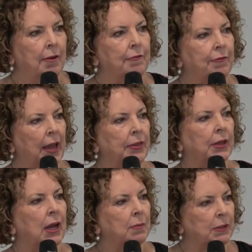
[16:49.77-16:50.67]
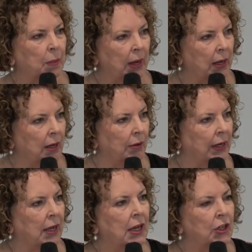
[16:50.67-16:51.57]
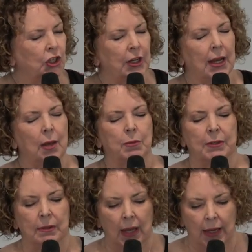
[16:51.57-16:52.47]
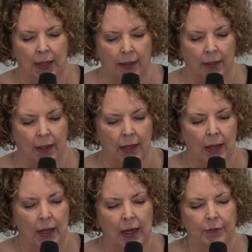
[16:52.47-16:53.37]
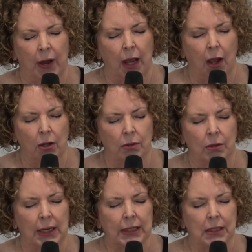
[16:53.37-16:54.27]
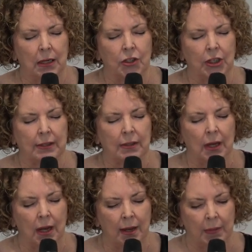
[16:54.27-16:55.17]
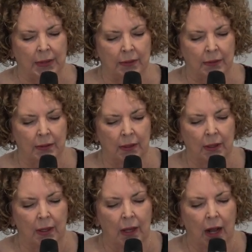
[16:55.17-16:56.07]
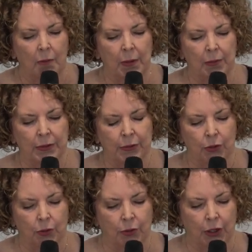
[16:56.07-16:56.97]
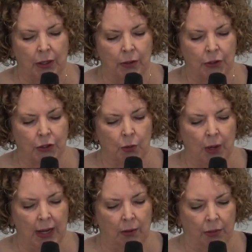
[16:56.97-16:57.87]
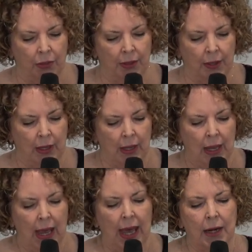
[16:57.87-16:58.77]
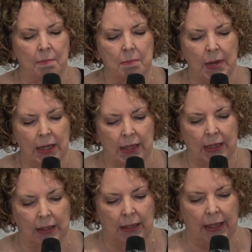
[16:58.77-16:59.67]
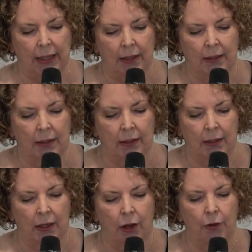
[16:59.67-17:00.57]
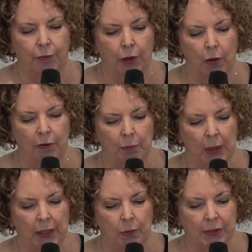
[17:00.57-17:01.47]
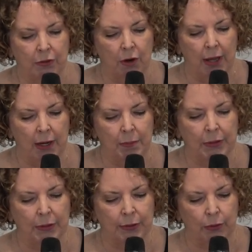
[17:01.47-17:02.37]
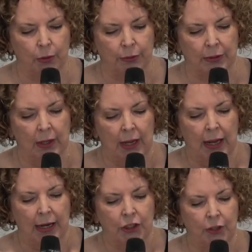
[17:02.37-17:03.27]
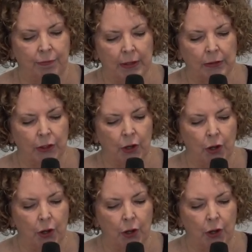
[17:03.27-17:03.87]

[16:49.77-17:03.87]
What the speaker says: faith comes by hearing. She kept saying, if I only touch his garments, I'll be restored to health. And immediately her flow of blood was dried up at the source, and she felt in